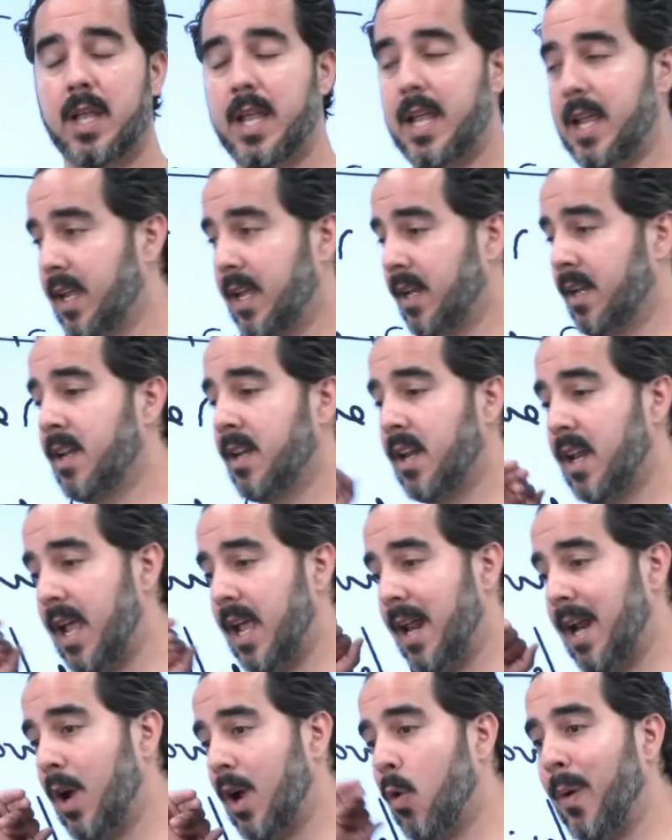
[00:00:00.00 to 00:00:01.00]
In
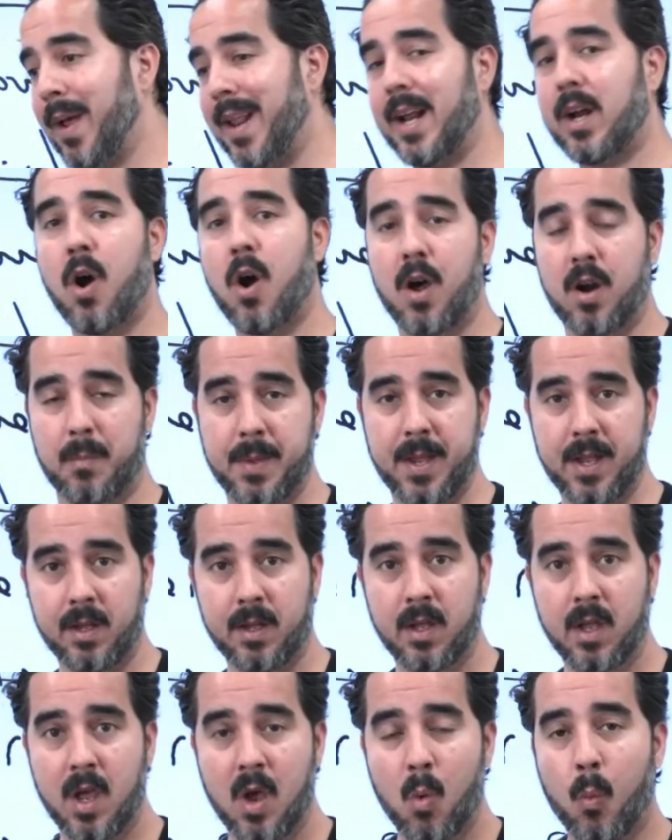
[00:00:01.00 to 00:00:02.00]
a great economy?
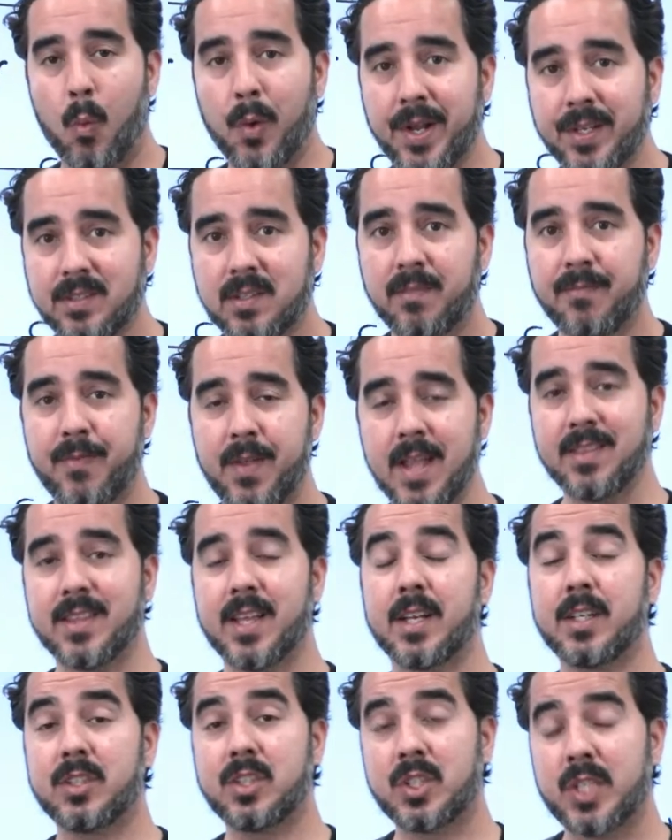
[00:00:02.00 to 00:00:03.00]
What is the thing
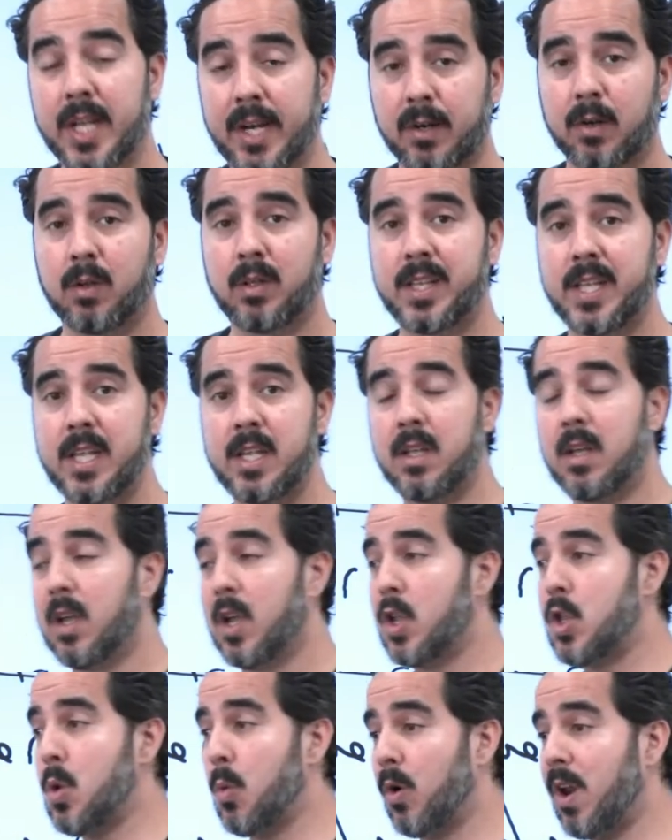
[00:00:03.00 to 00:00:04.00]
that generally
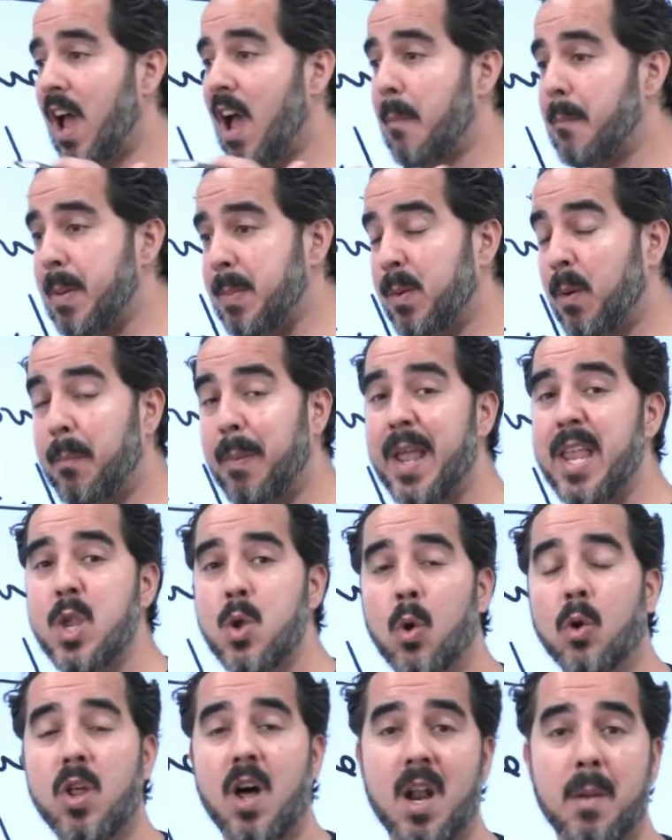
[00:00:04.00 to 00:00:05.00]
you would have people pay
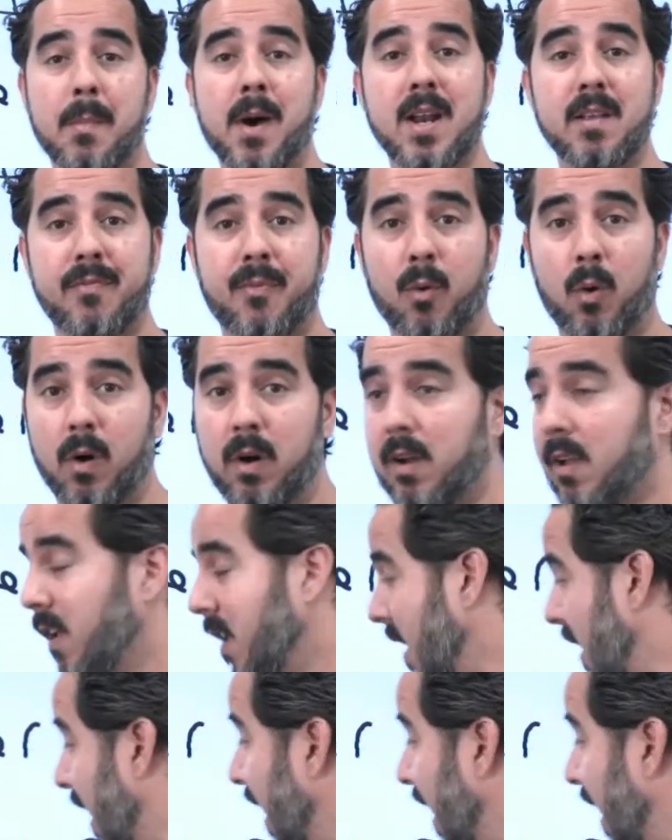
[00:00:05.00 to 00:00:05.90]
you a lot of money for?